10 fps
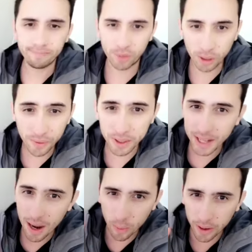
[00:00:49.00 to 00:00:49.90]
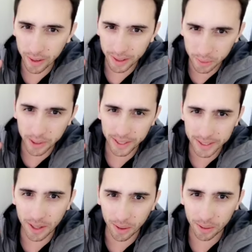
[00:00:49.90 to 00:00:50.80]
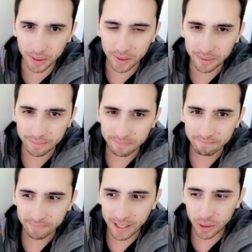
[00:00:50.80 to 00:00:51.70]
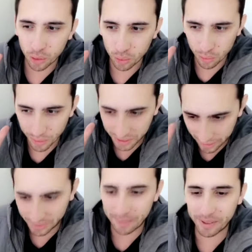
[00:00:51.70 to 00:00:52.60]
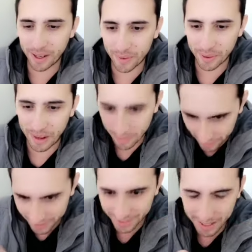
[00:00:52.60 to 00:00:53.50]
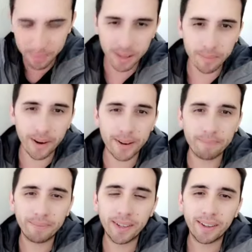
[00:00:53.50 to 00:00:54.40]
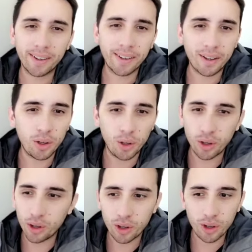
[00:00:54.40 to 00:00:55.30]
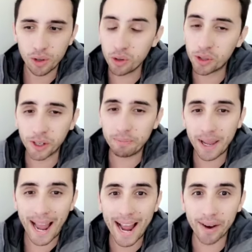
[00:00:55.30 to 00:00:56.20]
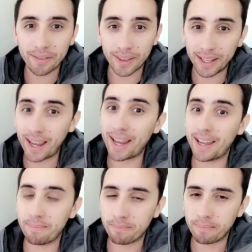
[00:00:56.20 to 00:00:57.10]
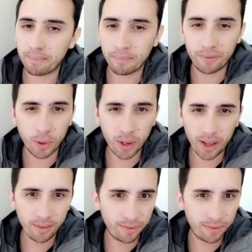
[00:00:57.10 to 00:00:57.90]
So if you start working at 20 years old and you save 10% of your income, invest it at 10% per annum, you should be out of the game 40,